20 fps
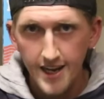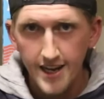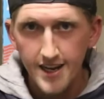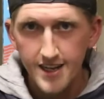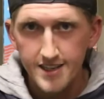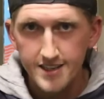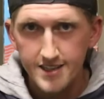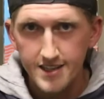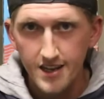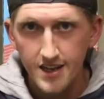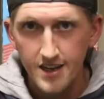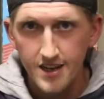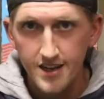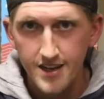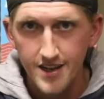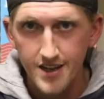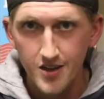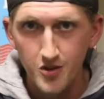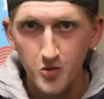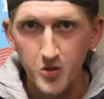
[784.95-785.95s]
guys,
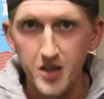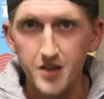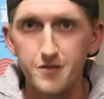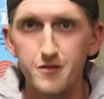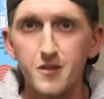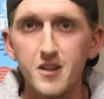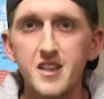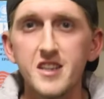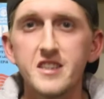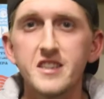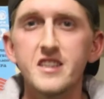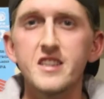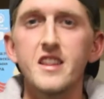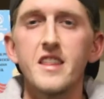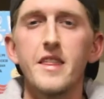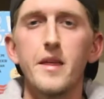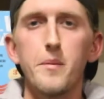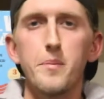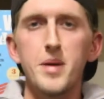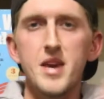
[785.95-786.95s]
we have
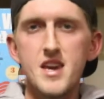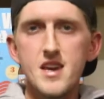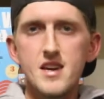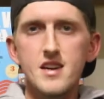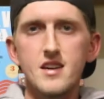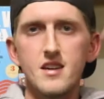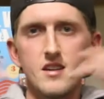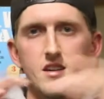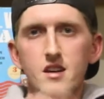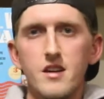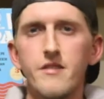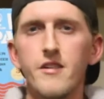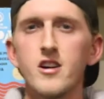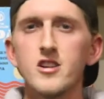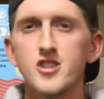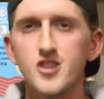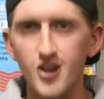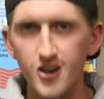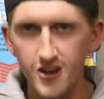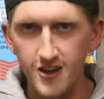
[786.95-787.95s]
reached the peak of
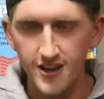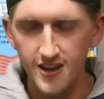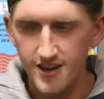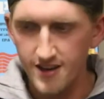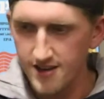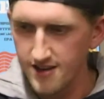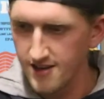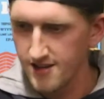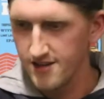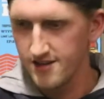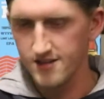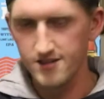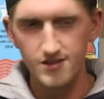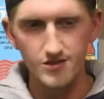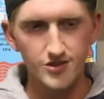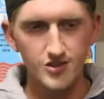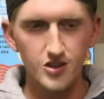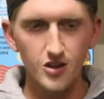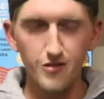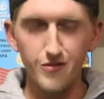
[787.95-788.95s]
our journey.
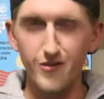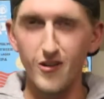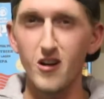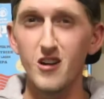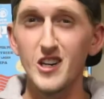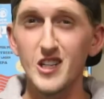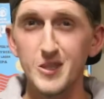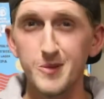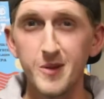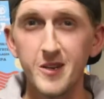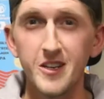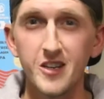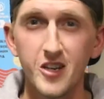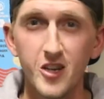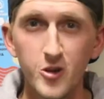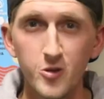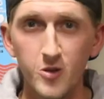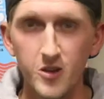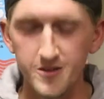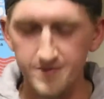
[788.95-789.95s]
So far it's been a
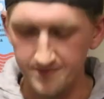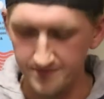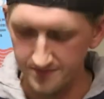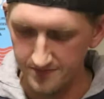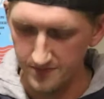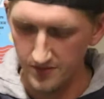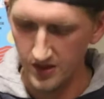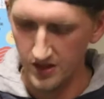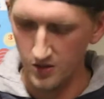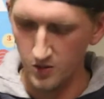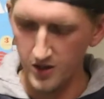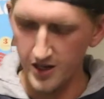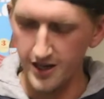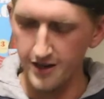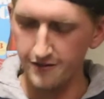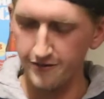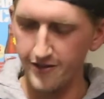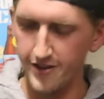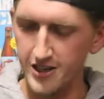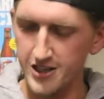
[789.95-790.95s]
good one. We're
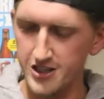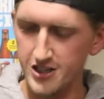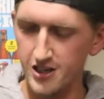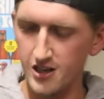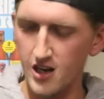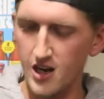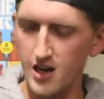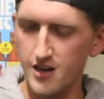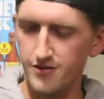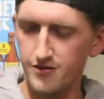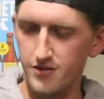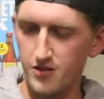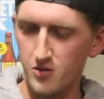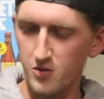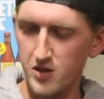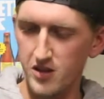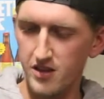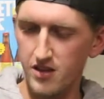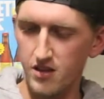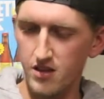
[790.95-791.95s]
going to finish it off
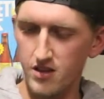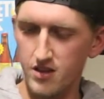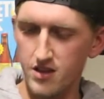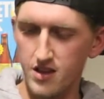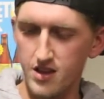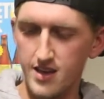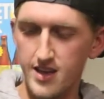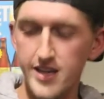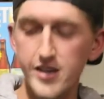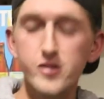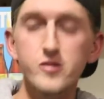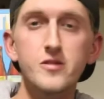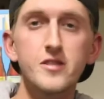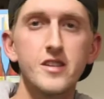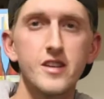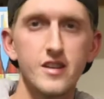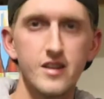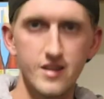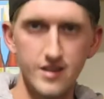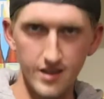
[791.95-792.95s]
with the
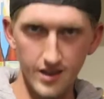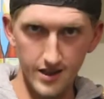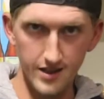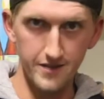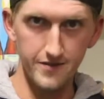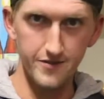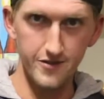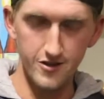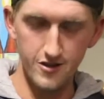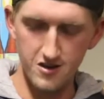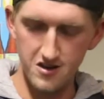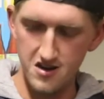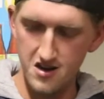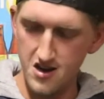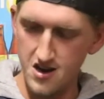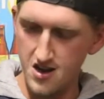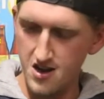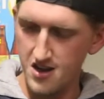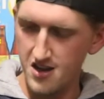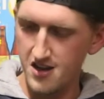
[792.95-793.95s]
Gilt
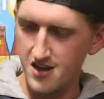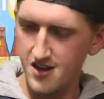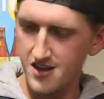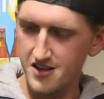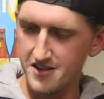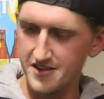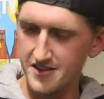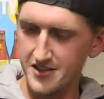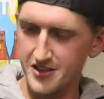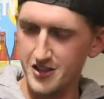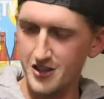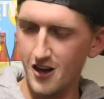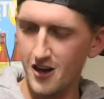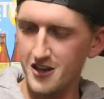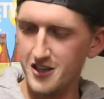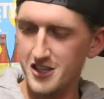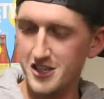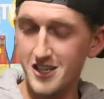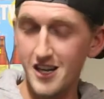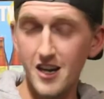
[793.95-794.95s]
Lifter, a
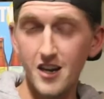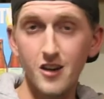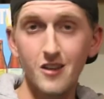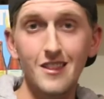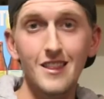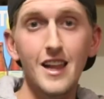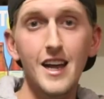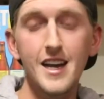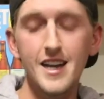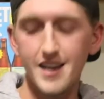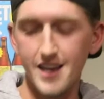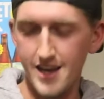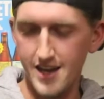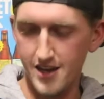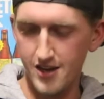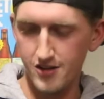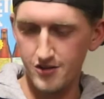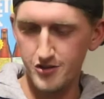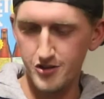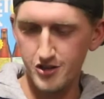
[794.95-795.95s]
Scottish style light
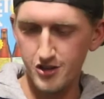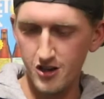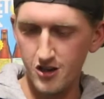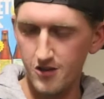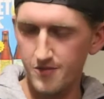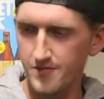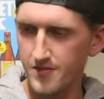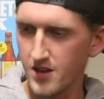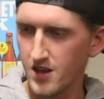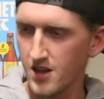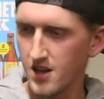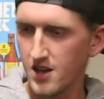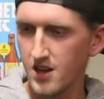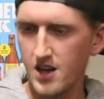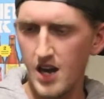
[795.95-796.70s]
ale. So,